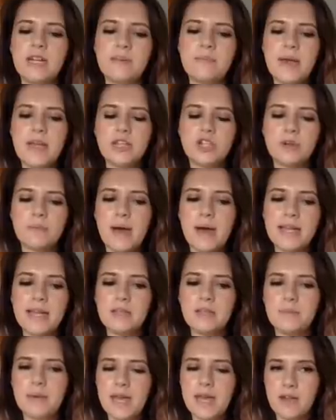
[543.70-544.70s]
made your
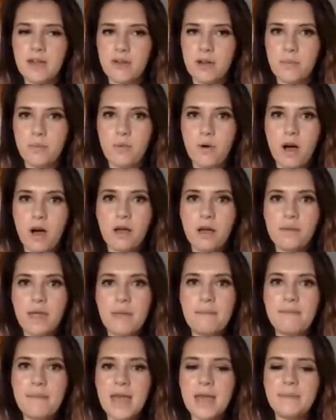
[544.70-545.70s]
mind up here, group one,
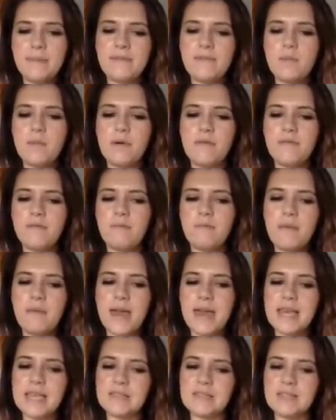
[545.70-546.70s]
and maybe the month of
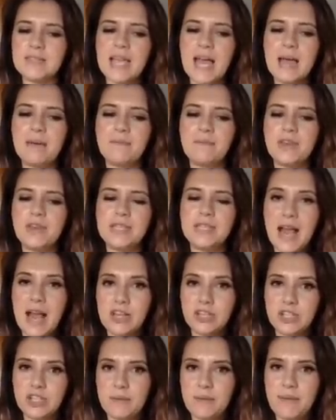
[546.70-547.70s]
May is the time for you to
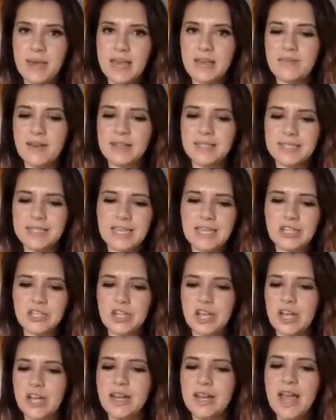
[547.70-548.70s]
actually make that
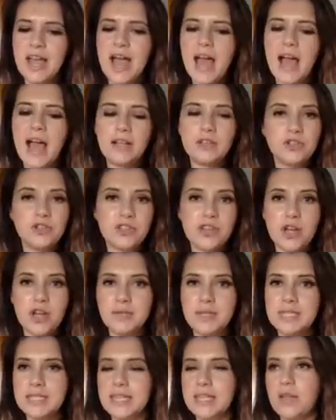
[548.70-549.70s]
decision. Hand your
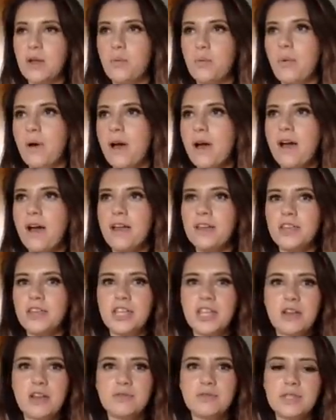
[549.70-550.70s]
notice in at work,
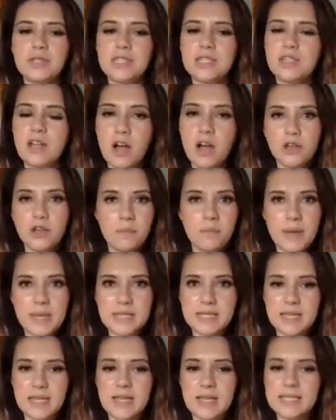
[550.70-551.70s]
you know, start your
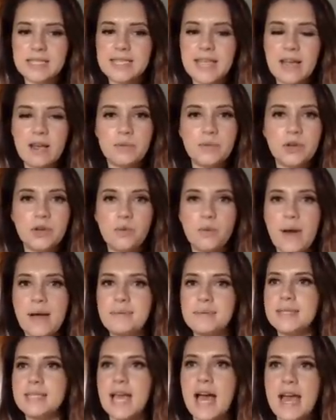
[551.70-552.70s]
business, set up your
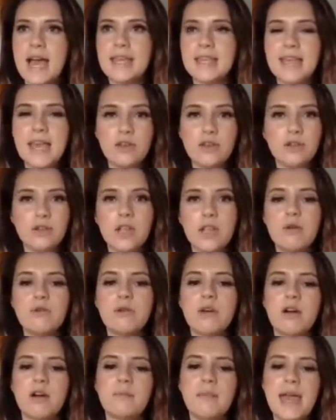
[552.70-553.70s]
website, get your
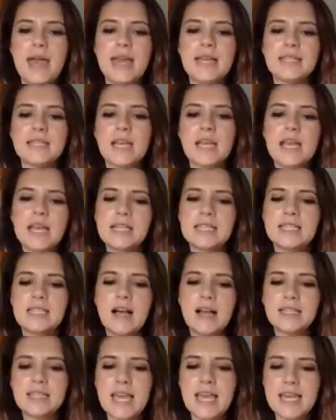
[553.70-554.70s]
logo made,
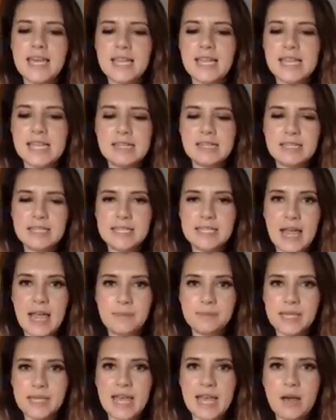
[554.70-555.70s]
start taking little
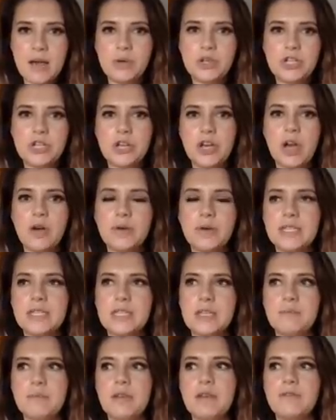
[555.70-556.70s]
steps here which are going
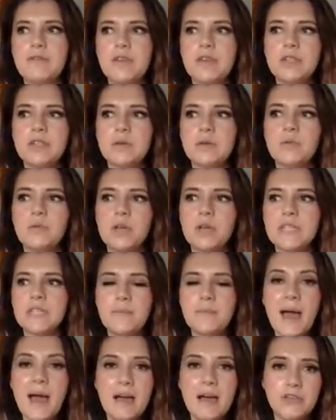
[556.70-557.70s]
to move you towards
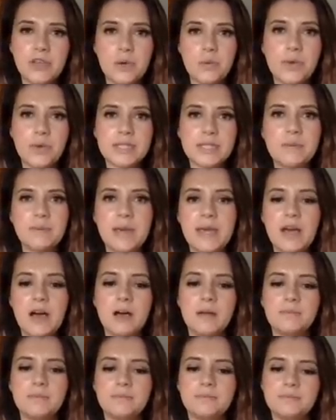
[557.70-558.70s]
the path you want to be
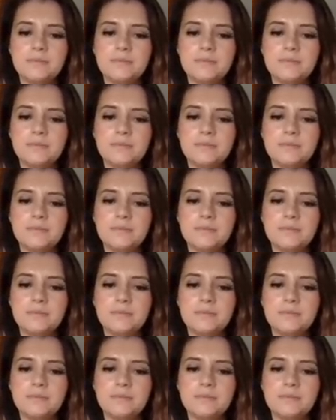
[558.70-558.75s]
on.